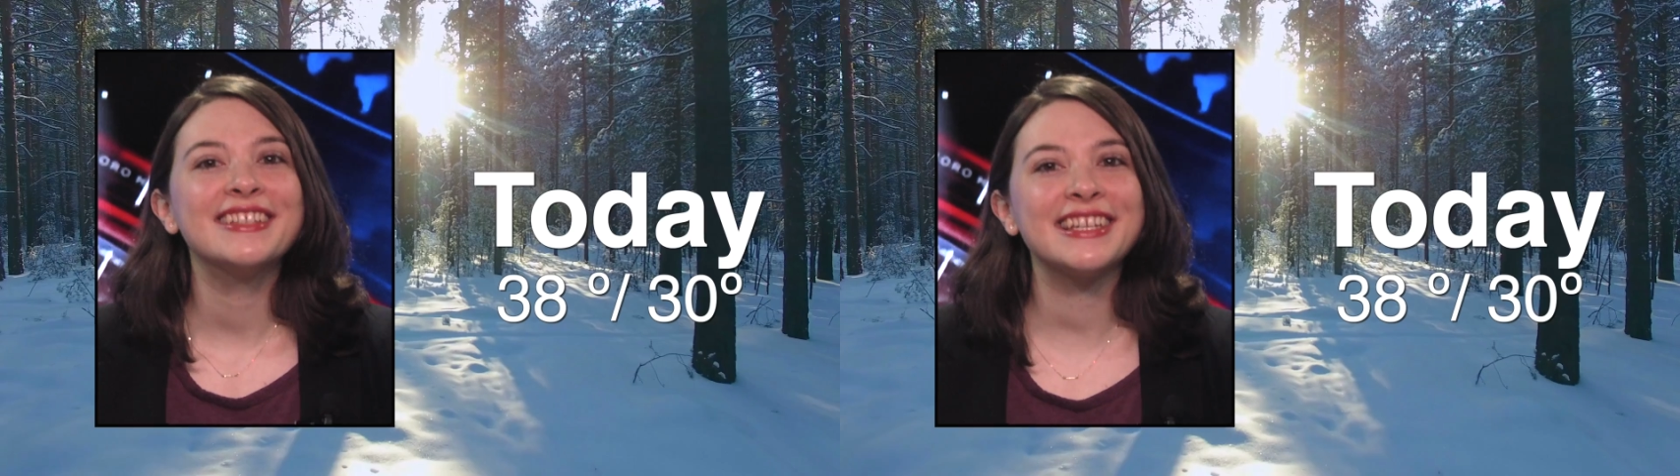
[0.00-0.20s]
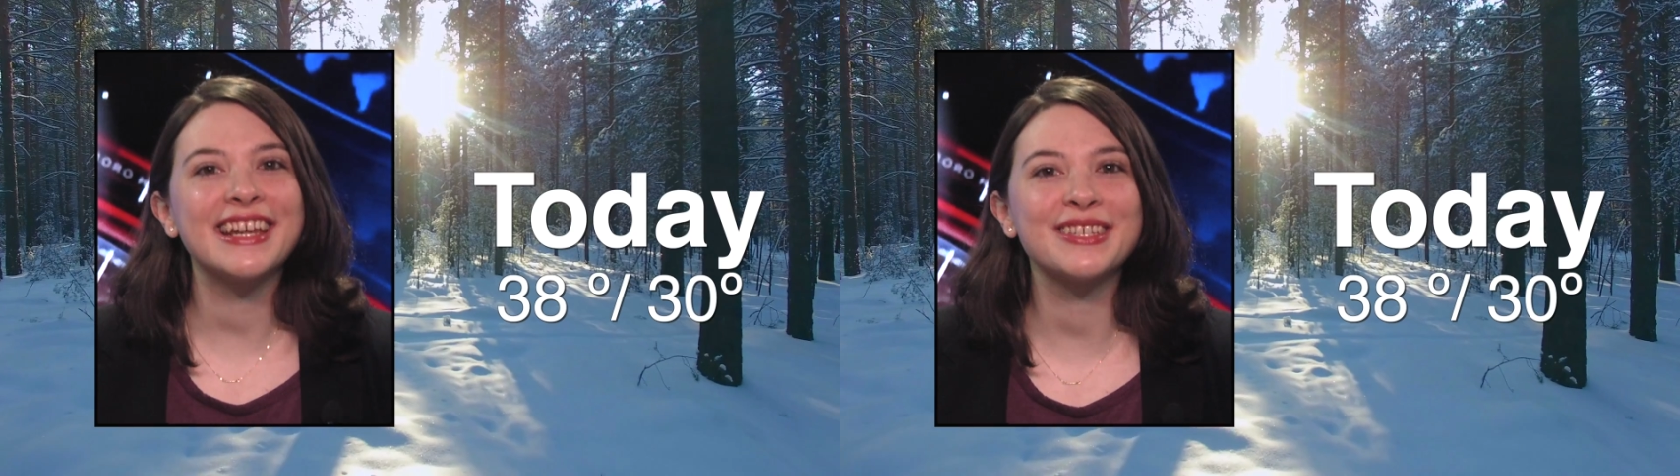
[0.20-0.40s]

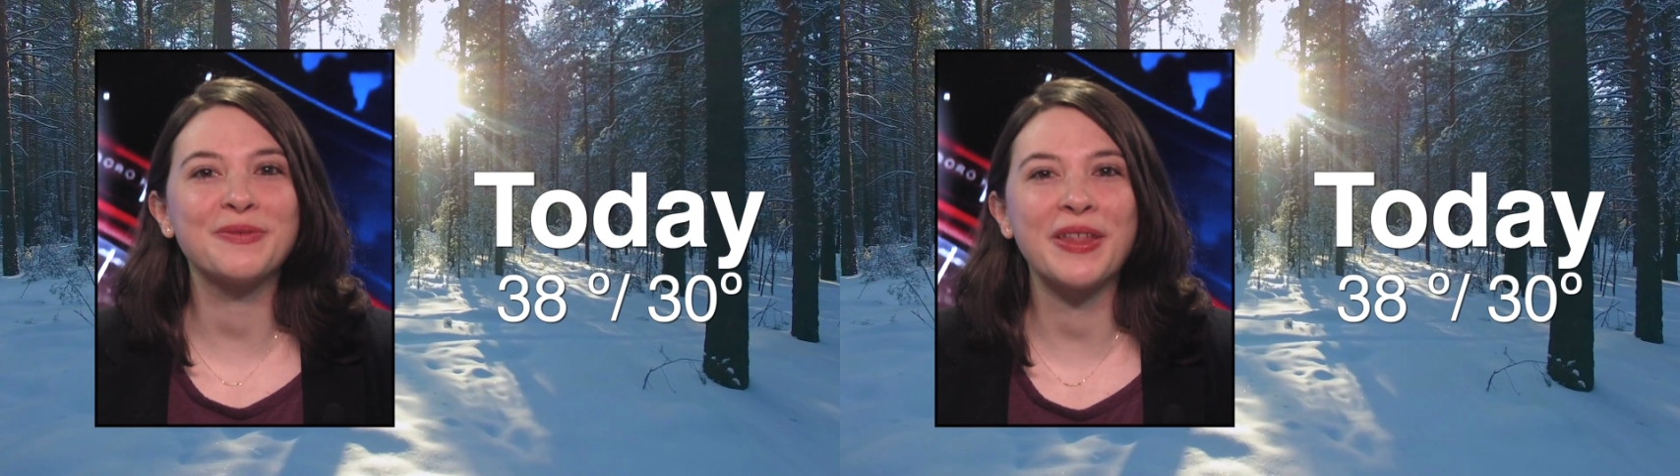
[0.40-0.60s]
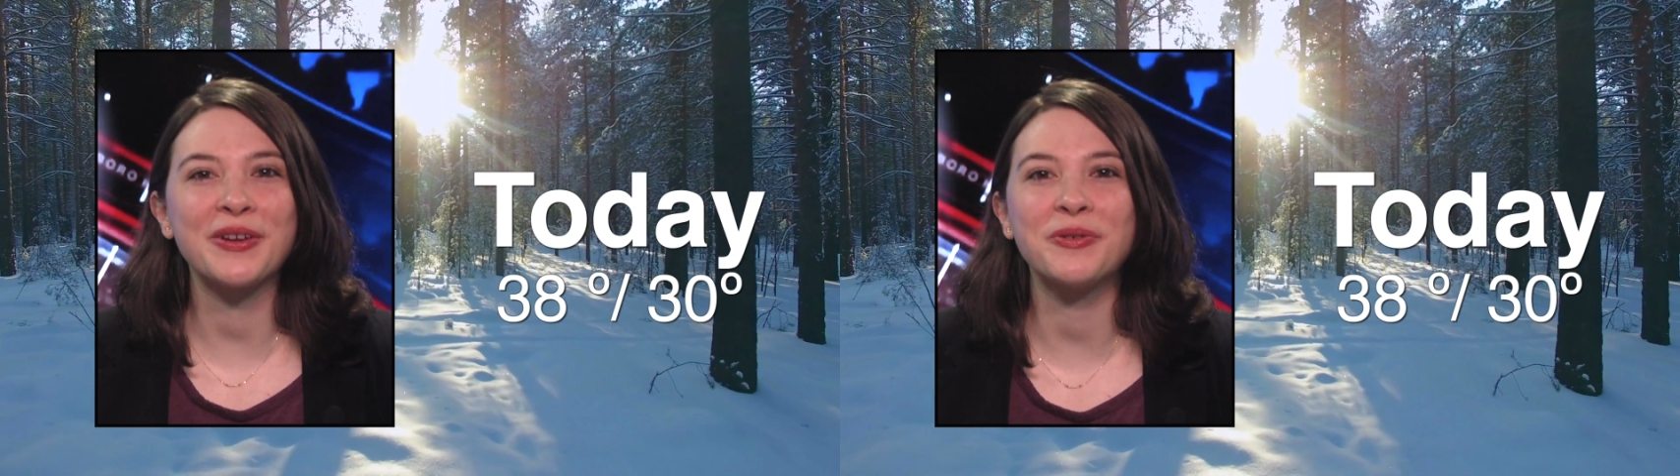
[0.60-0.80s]
Today's
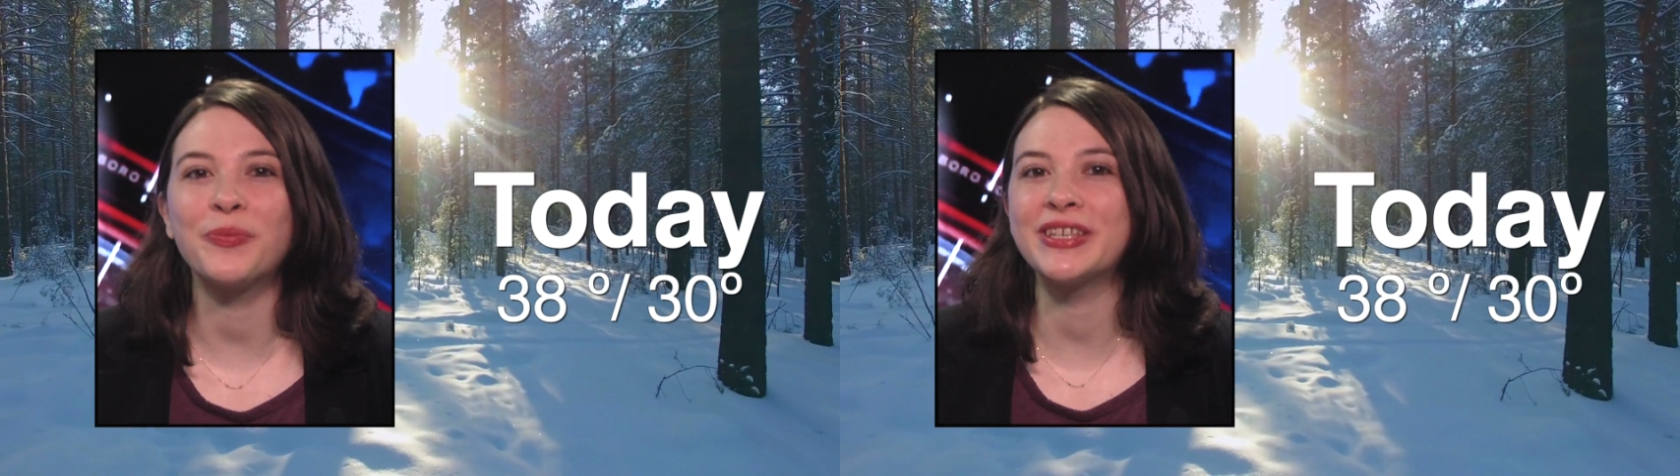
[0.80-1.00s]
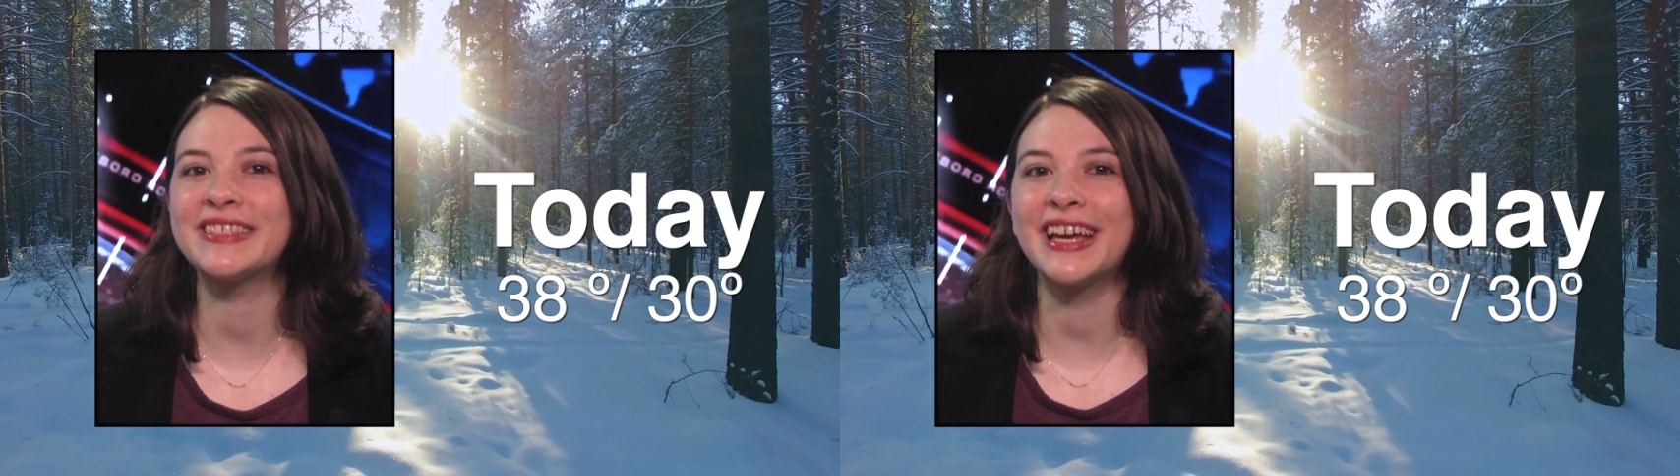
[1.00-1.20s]
weather will
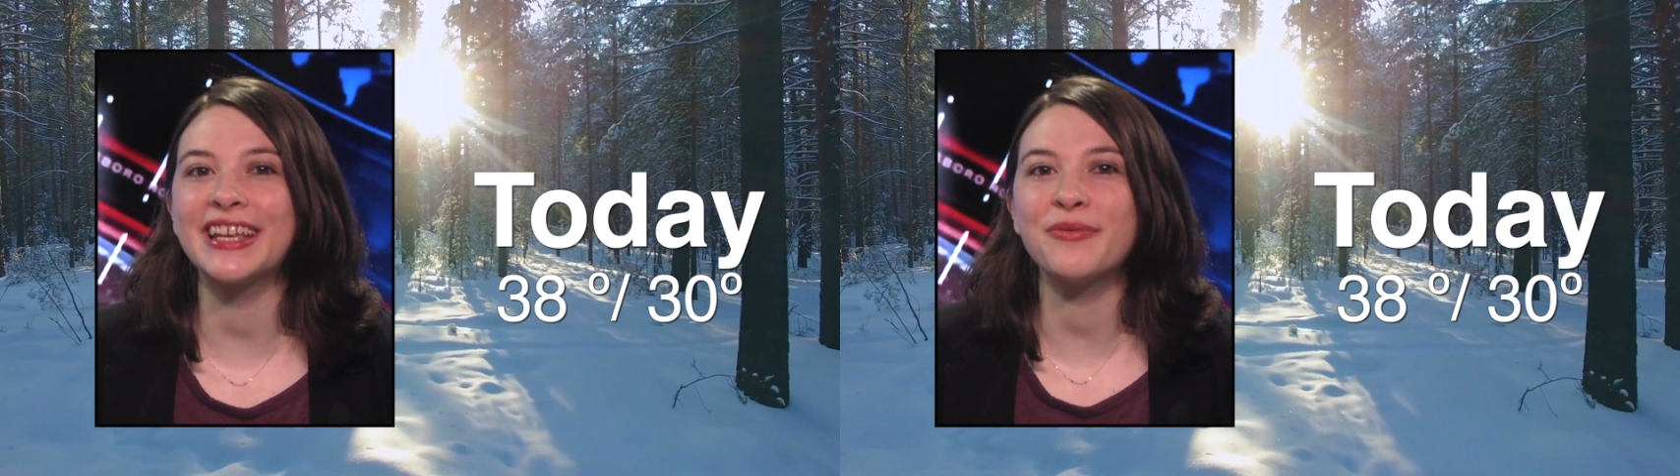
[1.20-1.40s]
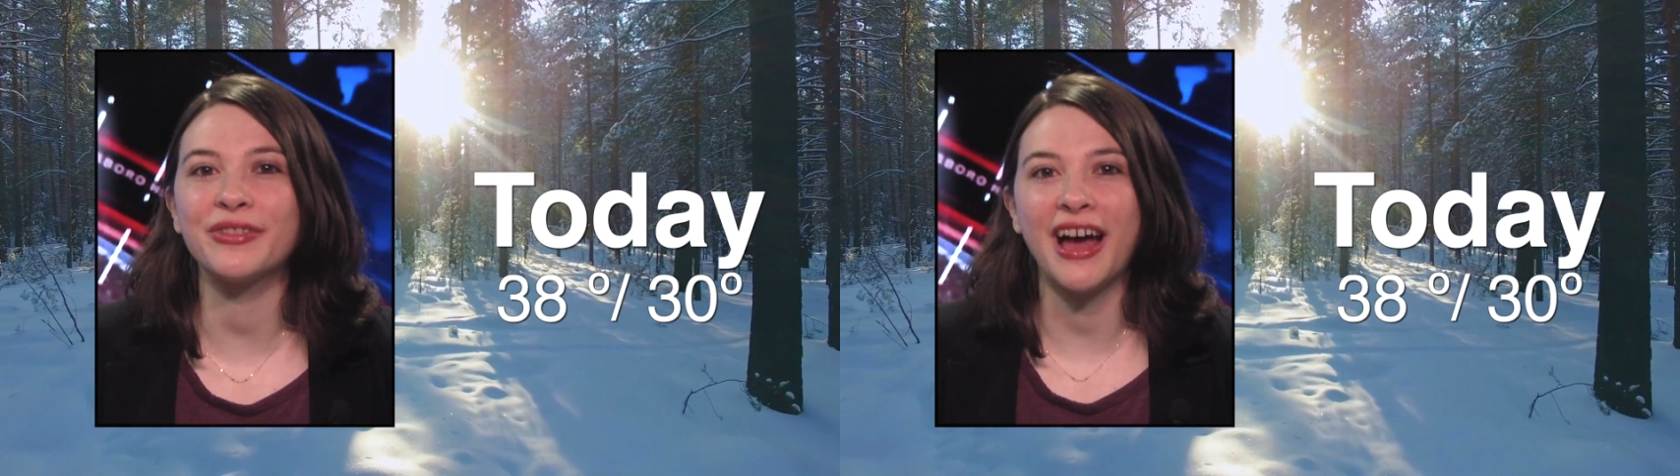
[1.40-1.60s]
be sunny with